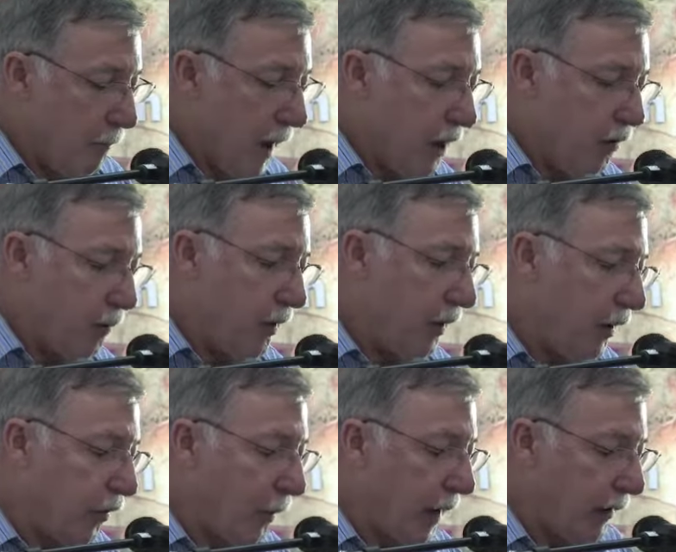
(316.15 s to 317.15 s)
Management
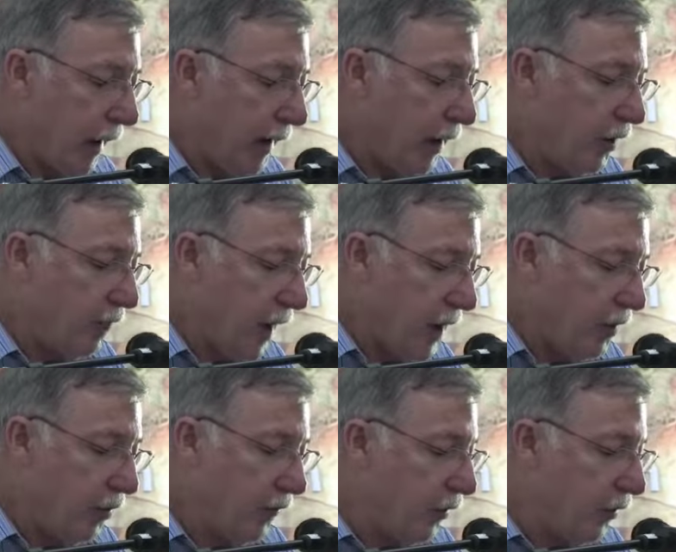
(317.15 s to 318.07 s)
is about taking advantage